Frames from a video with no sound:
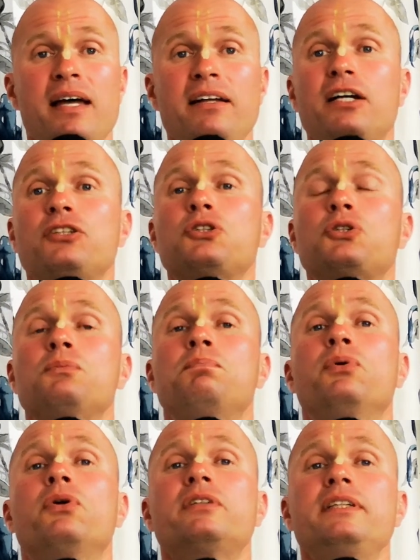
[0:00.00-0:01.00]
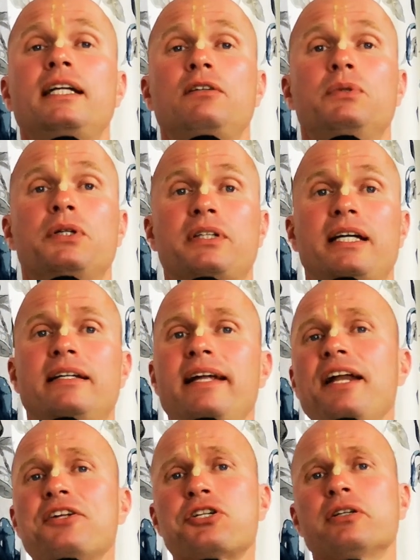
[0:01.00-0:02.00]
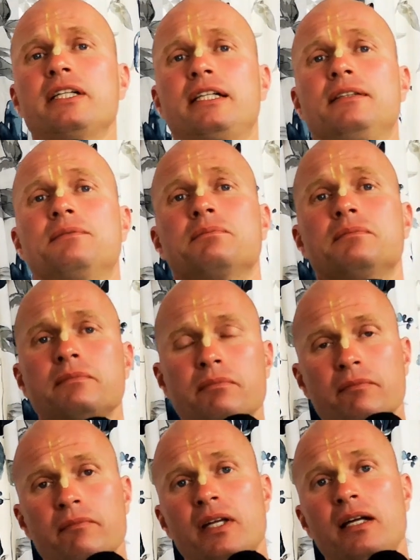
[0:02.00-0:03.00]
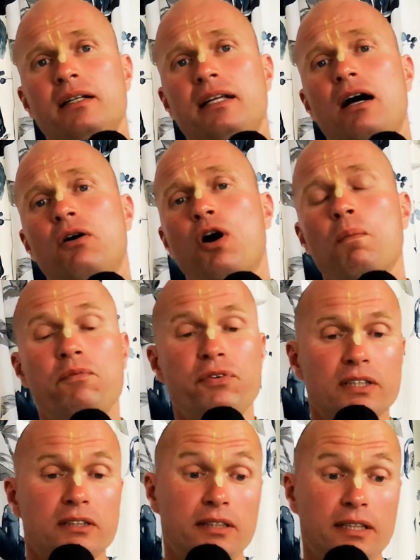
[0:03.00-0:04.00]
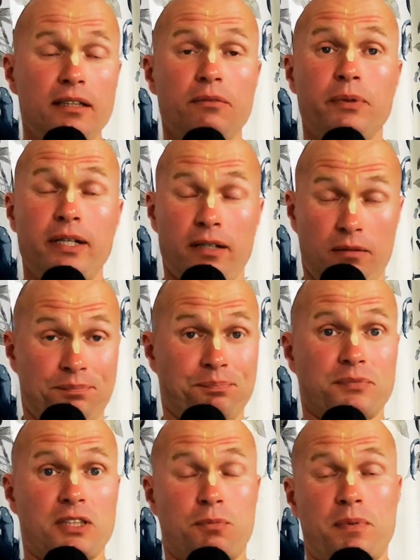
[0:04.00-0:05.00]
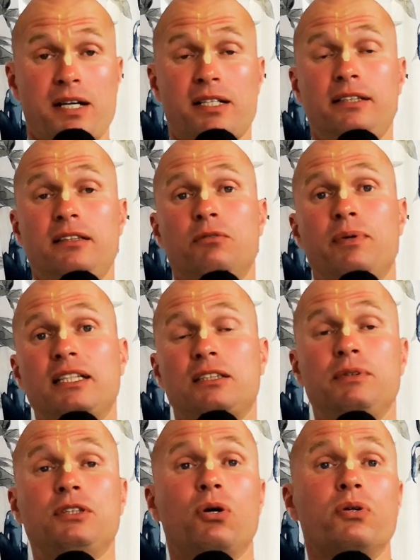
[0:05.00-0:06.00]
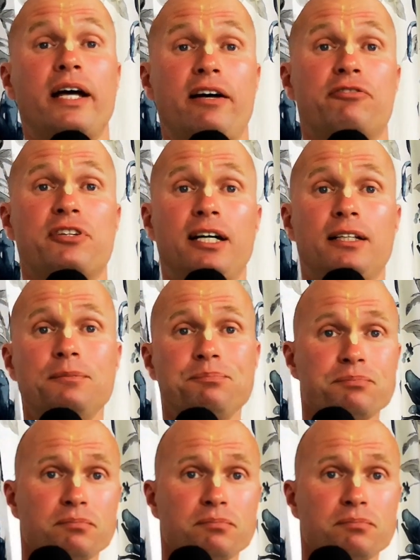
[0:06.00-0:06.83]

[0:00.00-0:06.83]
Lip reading: And there's a support network there, naturally. Now, obviously, especially in the West, we don't have that.